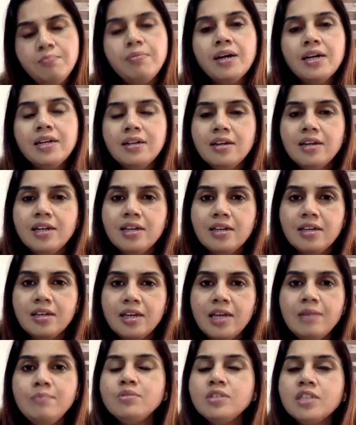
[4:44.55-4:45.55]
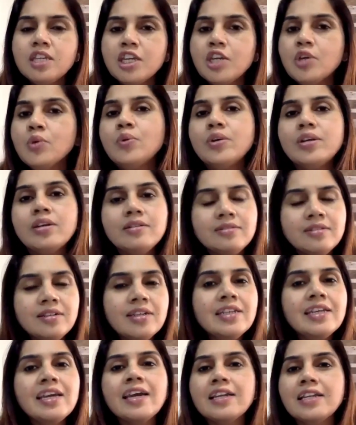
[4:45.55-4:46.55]
But MCQ
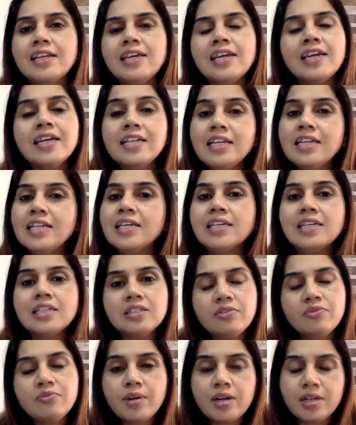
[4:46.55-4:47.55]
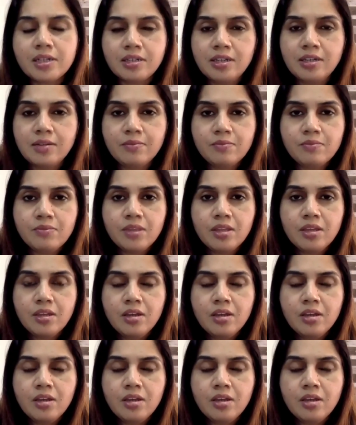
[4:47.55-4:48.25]
doesn't carry any negative marking.